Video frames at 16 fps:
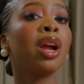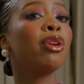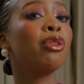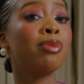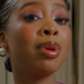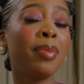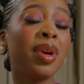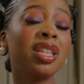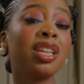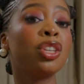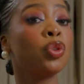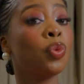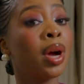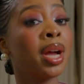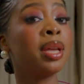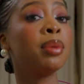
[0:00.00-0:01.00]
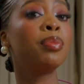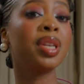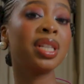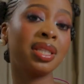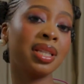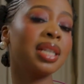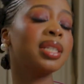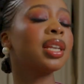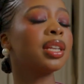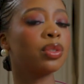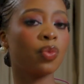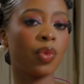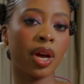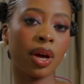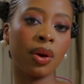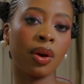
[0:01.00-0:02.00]
remember that you are a business as
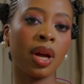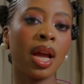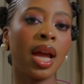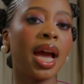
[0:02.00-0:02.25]
well.